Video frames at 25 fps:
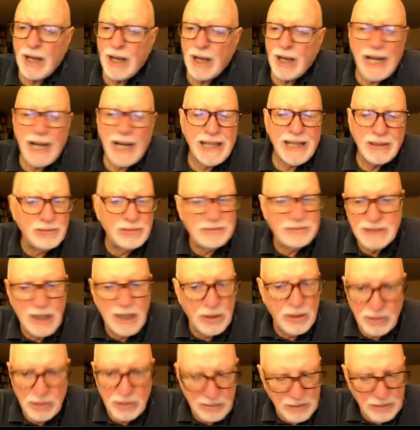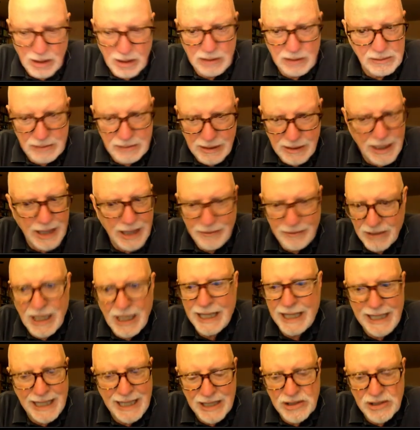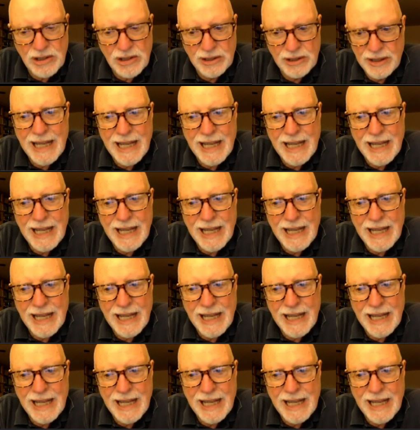I don't know. I haven't got an answer to